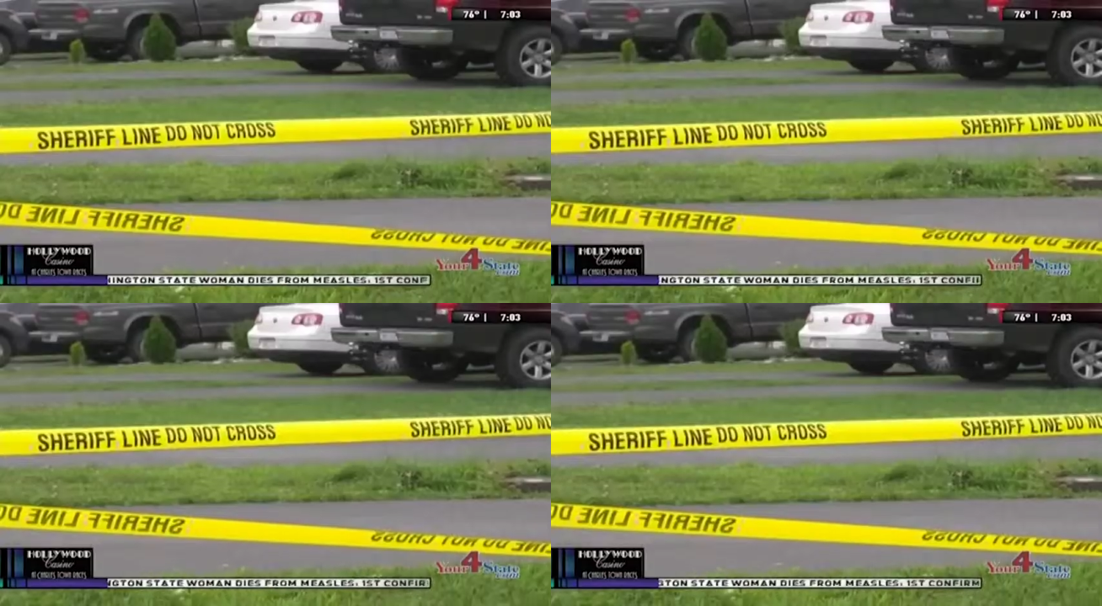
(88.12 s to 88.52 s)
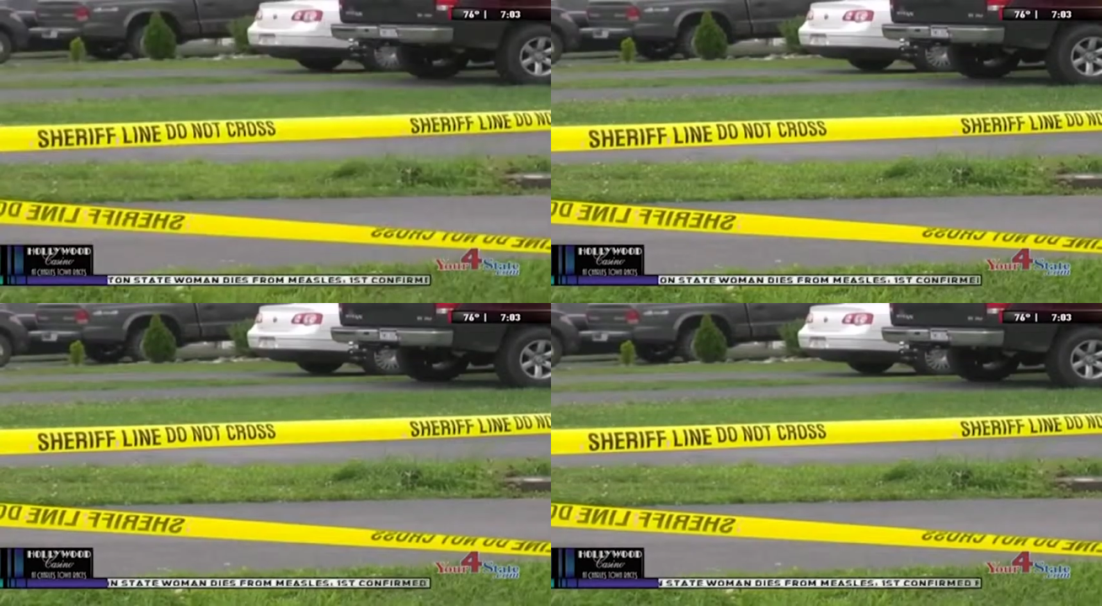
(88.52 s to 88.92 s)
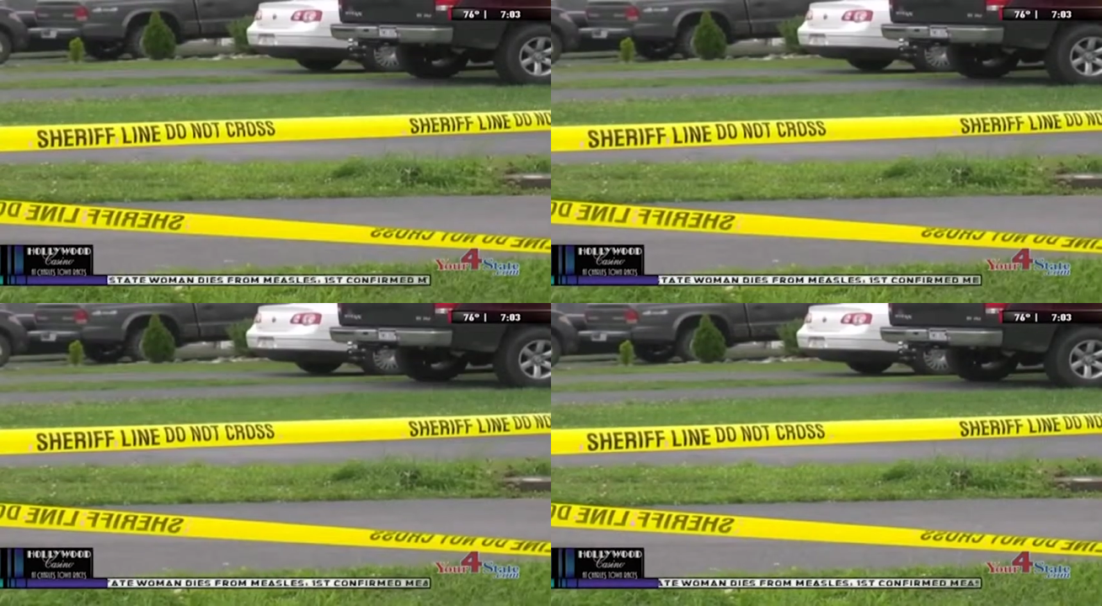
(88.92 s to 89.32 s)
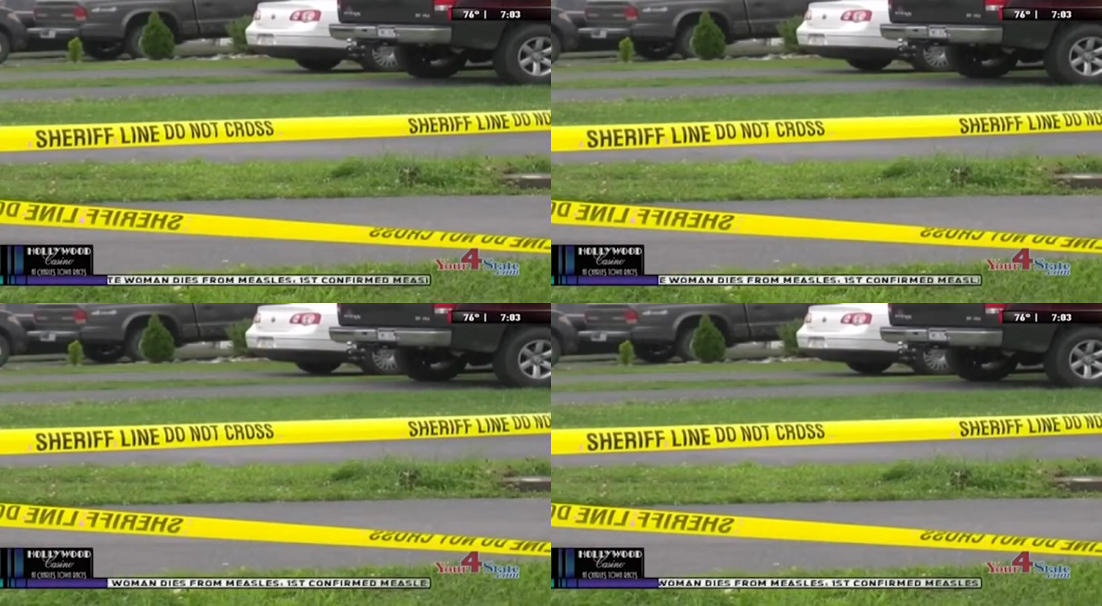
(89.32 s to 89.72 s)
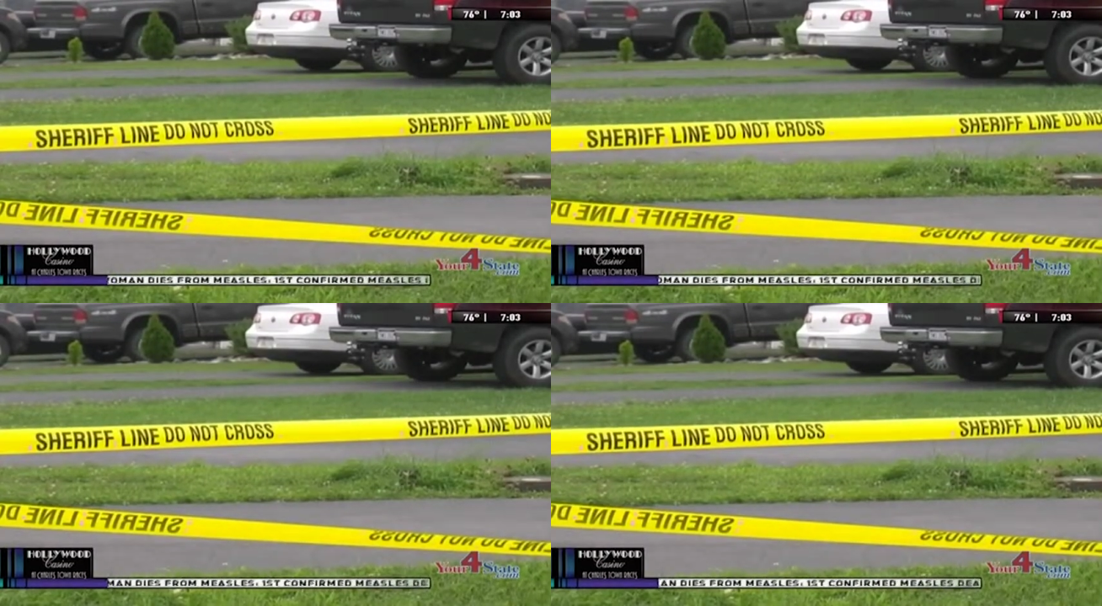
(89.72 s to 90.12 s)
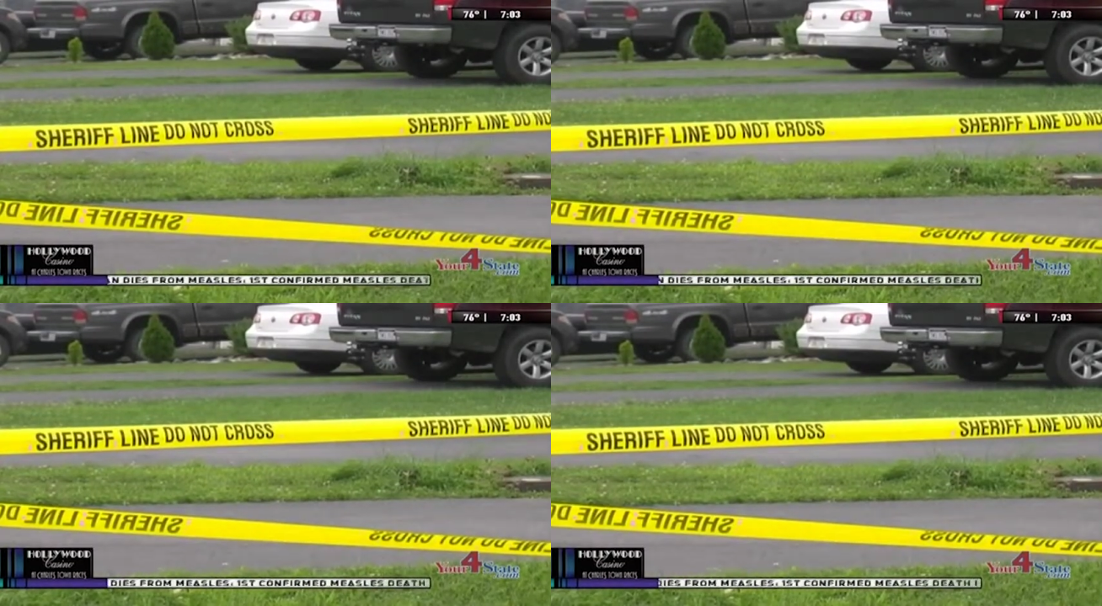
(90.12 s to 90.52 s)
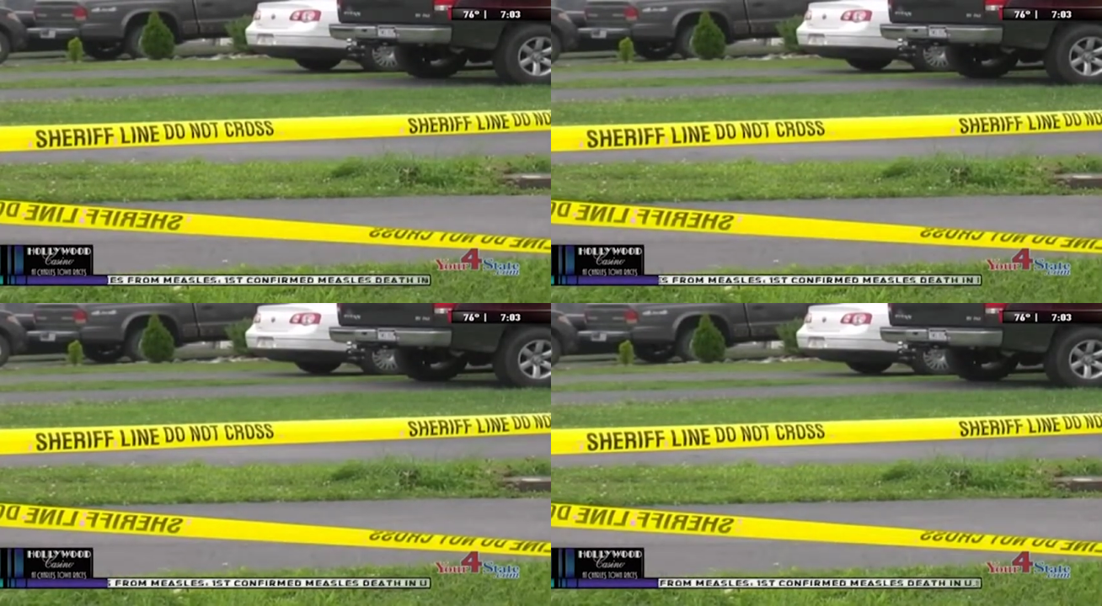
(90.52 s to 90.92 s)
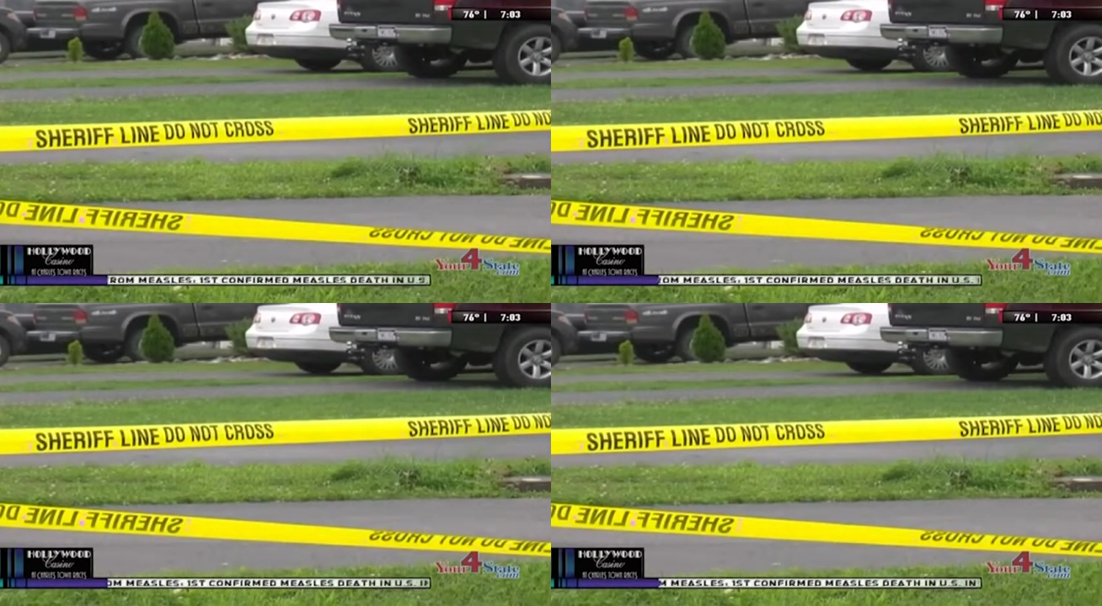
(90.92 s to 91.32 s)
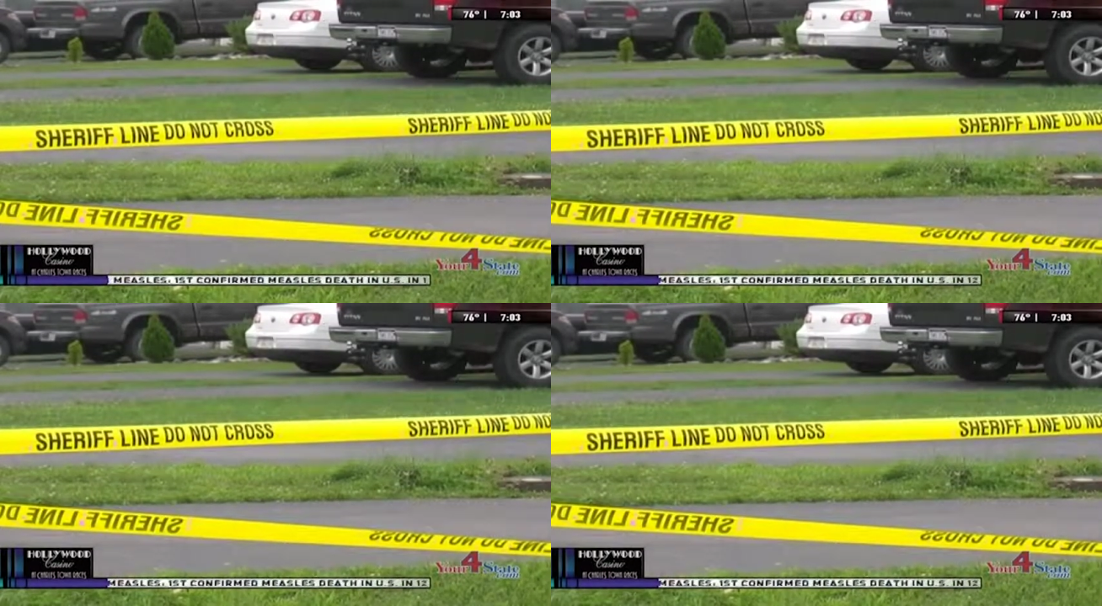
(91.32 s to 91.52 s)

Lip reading: Nobody's mouth can be seen.